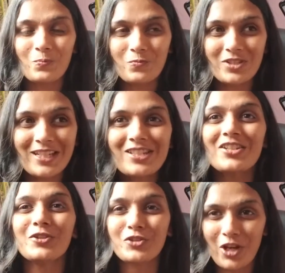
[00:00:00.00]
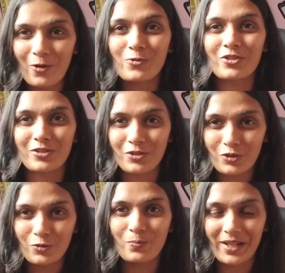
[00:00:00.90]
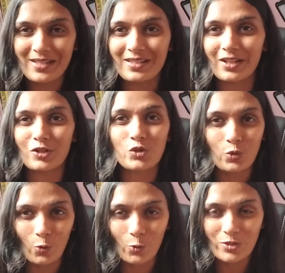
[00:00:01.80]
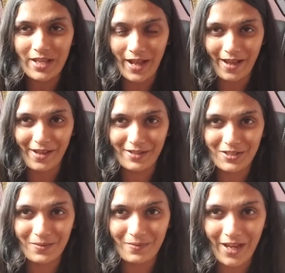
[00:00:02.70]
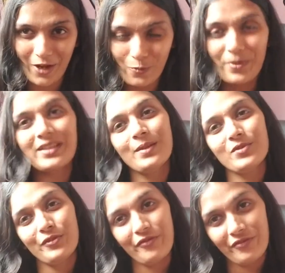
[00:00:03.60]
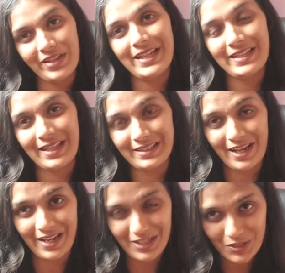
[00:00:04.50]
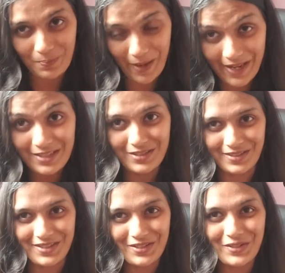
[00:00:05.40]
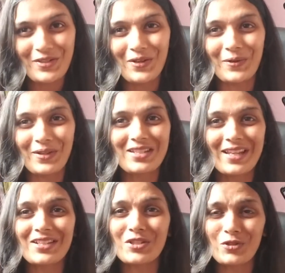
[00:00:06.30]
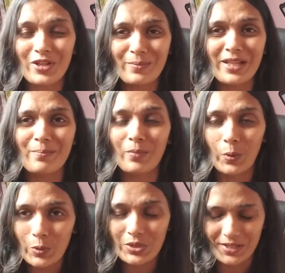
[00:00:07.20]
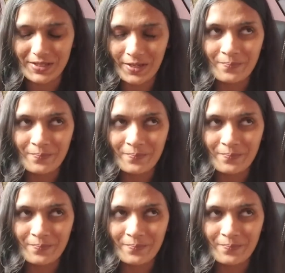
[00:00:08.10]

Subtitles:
teaching your child to do basic chores and helping them to feel that they are independent, is extremely important.